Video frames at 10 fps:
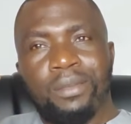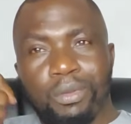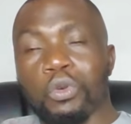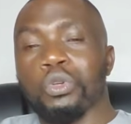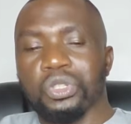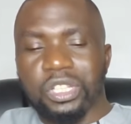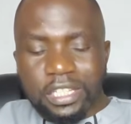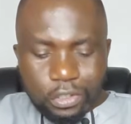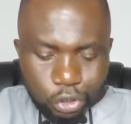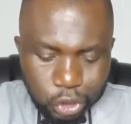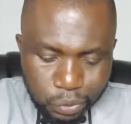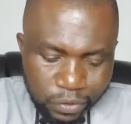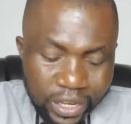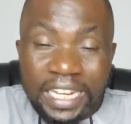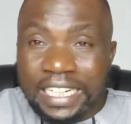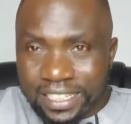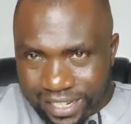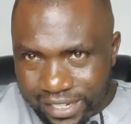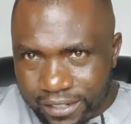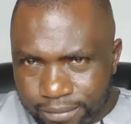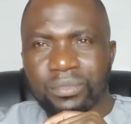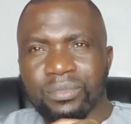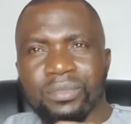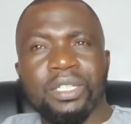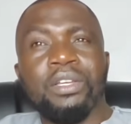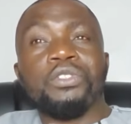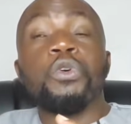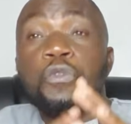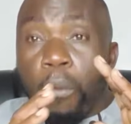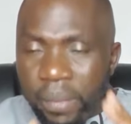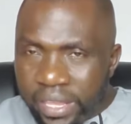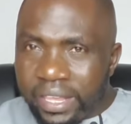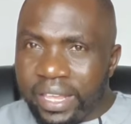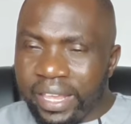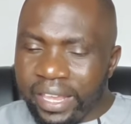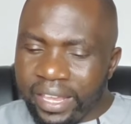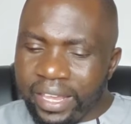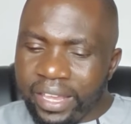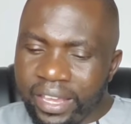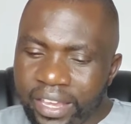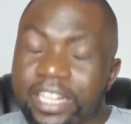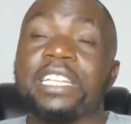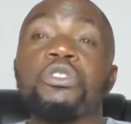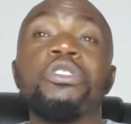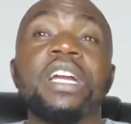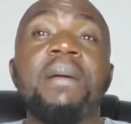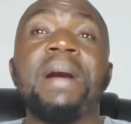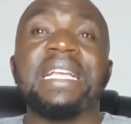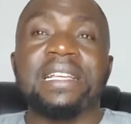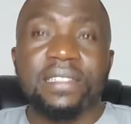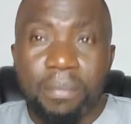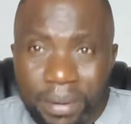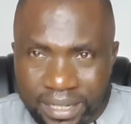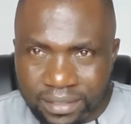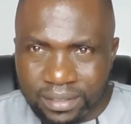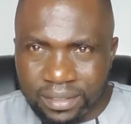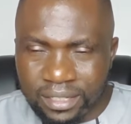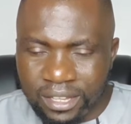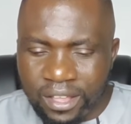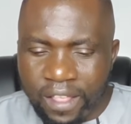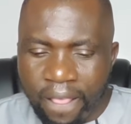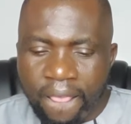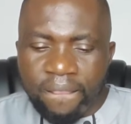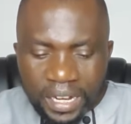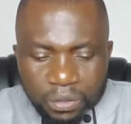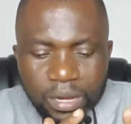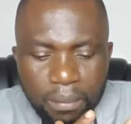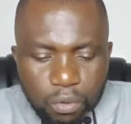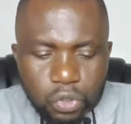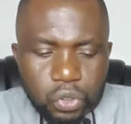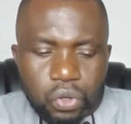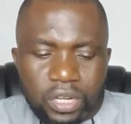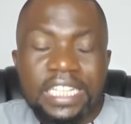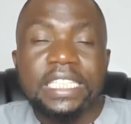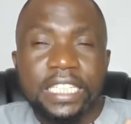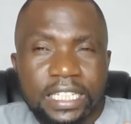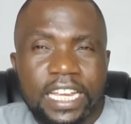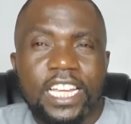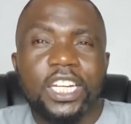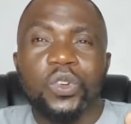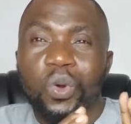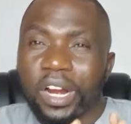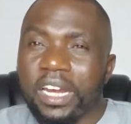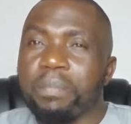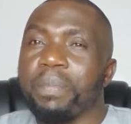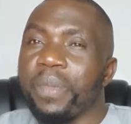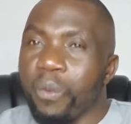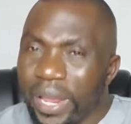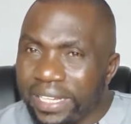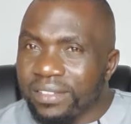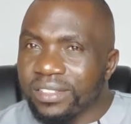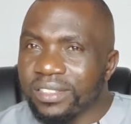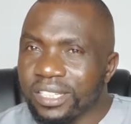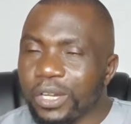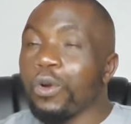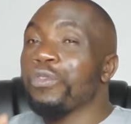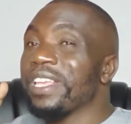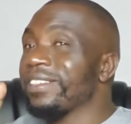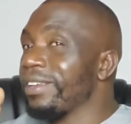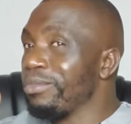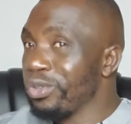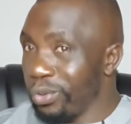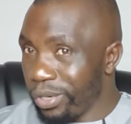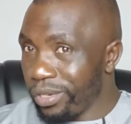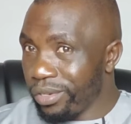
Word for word: because this is going to be very interesting. So for me, it has not come as a surprise that William Ruto is trying to clip the wings of Justin Muturi.